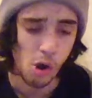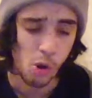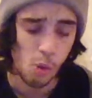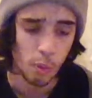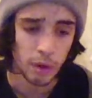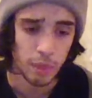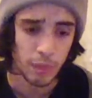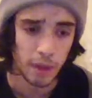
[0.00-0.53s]

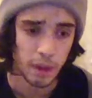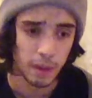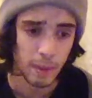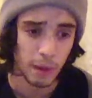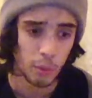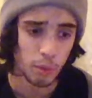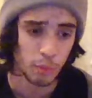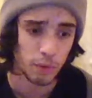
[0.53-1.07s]
We think
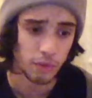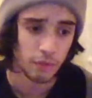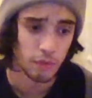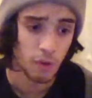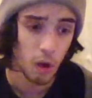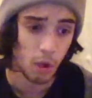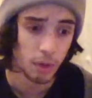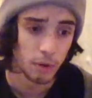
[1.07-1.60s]
that when we've
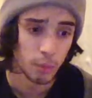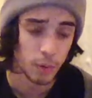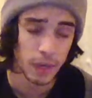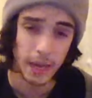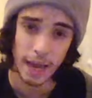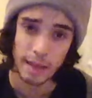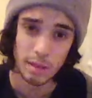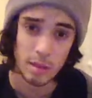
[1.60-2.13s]
fallen, we
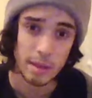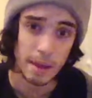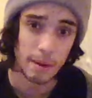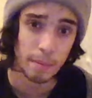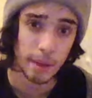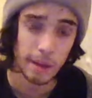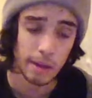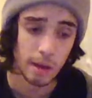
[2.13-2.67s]
can't stand
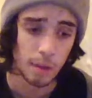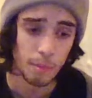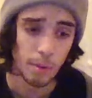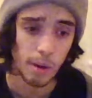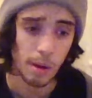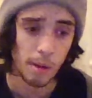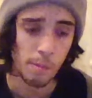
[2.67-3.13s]
back up.